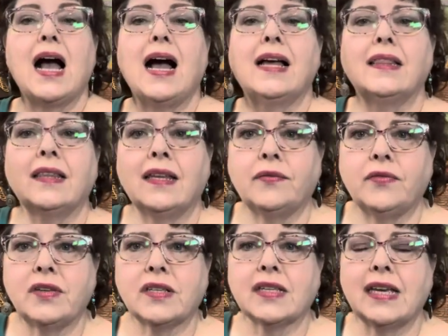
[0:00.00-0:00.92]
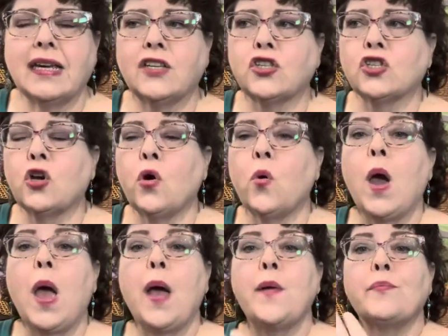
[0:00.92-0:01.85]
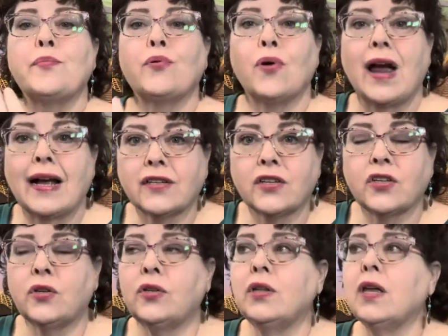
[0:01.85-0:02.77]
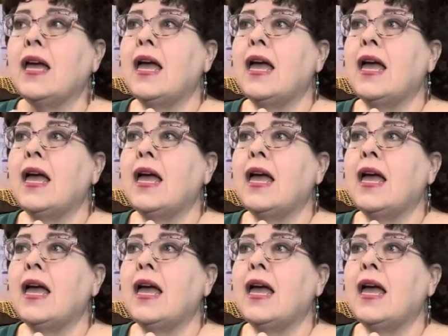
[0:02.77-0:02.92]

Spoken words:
I love this. It is so practical,